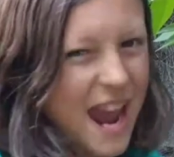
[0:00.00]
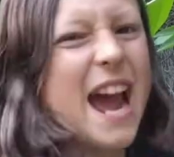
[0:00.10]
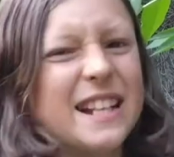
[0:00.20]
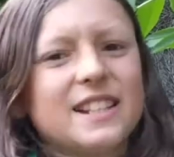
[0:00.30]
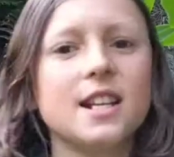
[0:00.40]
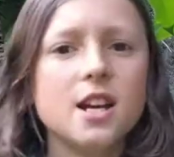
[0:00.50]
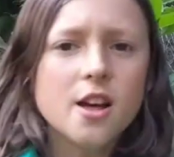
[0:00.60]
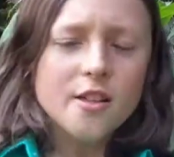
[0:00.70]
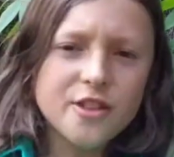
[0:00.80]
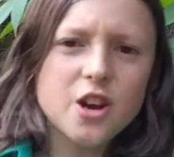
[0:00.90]
At
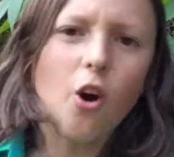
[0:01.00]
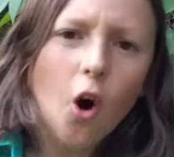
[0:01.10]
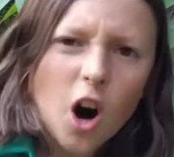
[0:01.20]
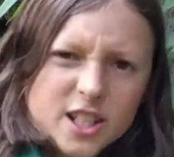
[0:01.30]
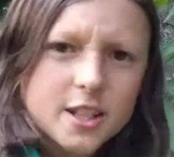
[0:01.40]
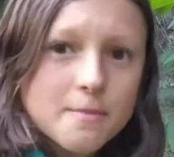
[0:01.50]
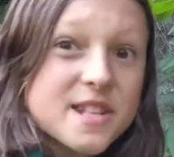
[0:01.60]
the awesome